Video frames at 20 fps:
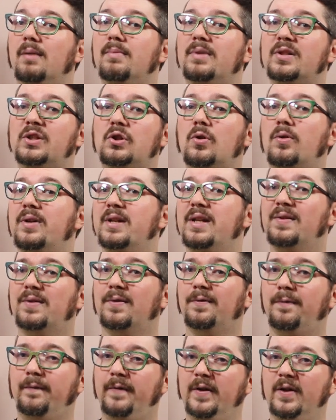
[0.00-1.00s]
A majority of
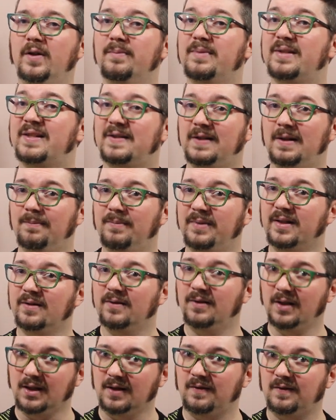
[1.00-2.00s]
the film is dimly
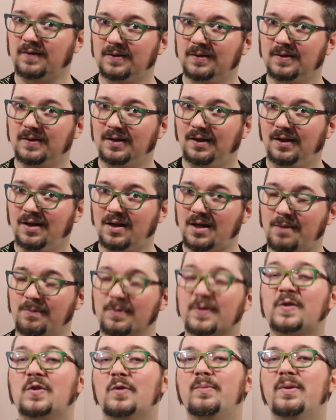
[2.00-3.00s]
lit. I'm
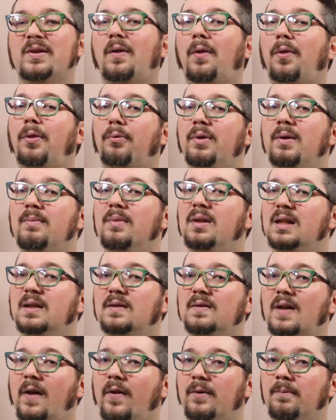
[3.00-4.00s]
assuming the $3
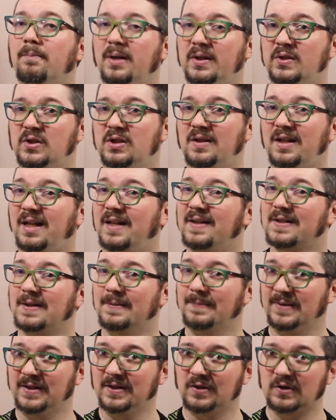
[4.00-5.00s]
million budget had
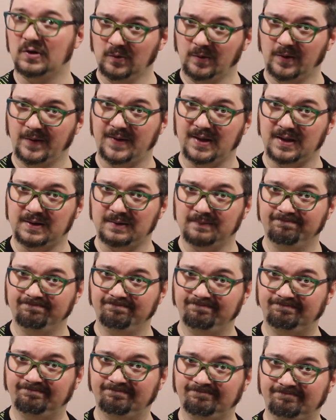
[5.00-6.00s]
something to do with it.
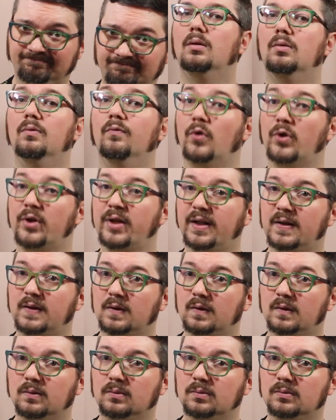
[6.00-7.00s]

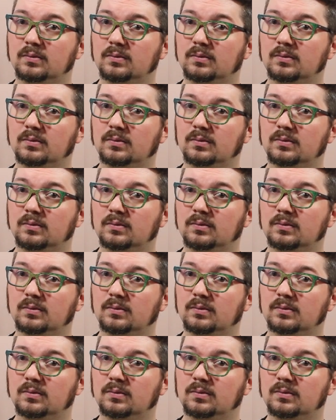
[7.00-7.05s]
Verdict?